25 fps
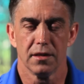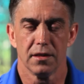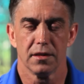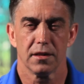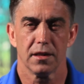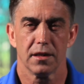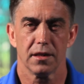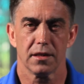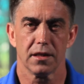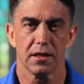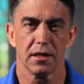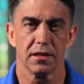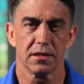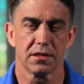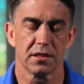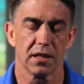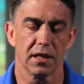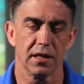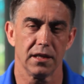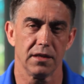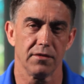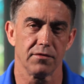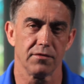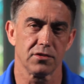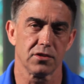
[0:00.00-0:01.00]
That they
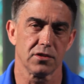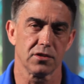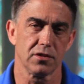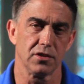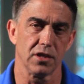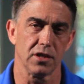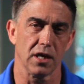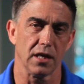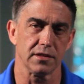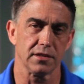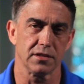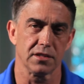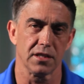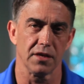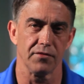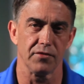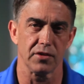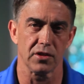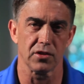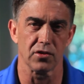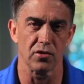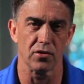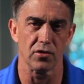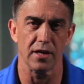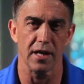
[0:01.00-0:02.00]
say in John
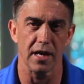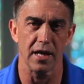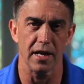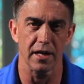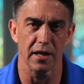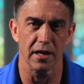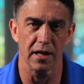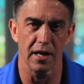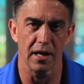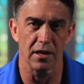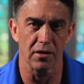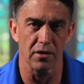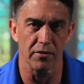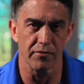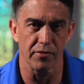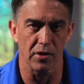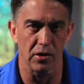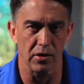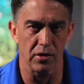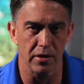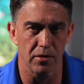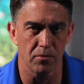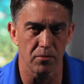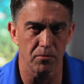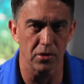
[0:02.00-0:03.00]
7:38, out of our
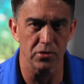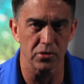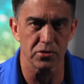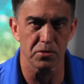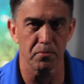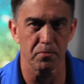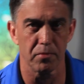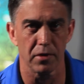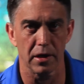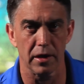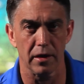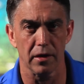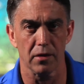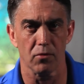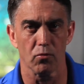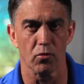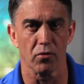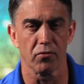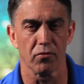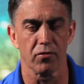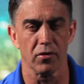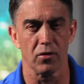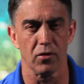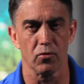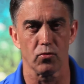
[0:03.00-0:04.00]
innermost being will
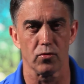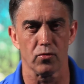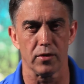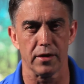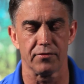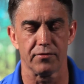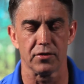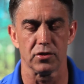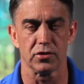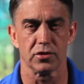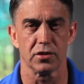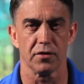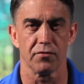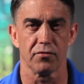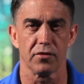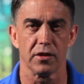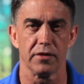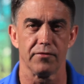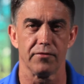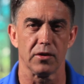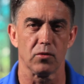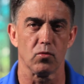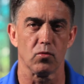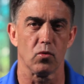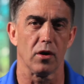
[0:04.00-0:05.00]
flow rivers of
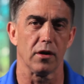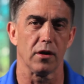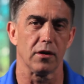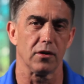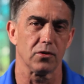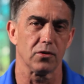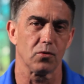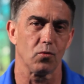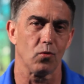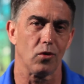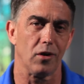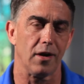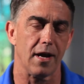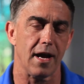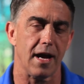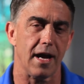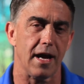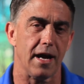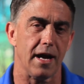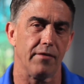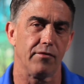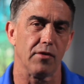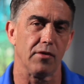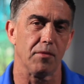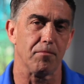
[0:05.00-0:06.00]
living water. We
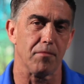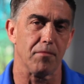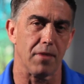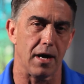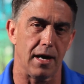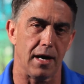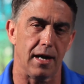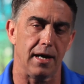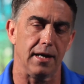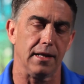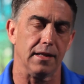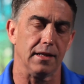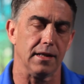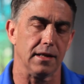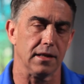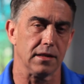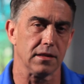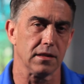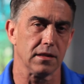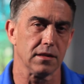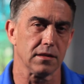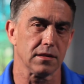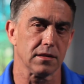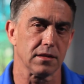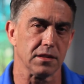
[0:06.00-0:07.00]
have a mind that
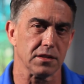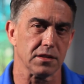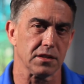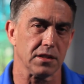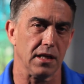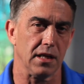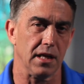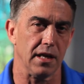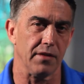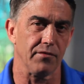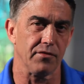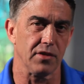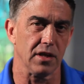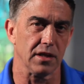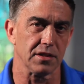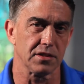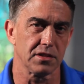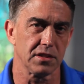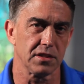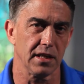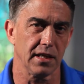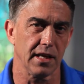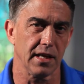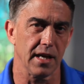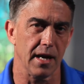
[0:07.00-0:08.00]
doesn't have
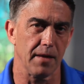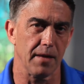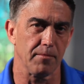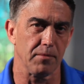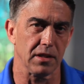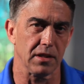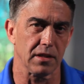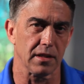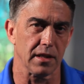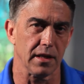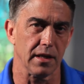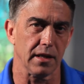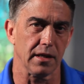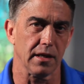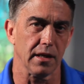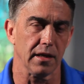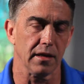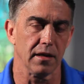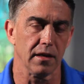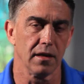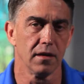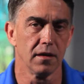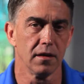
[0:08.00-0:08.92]
dusty cabin thinking,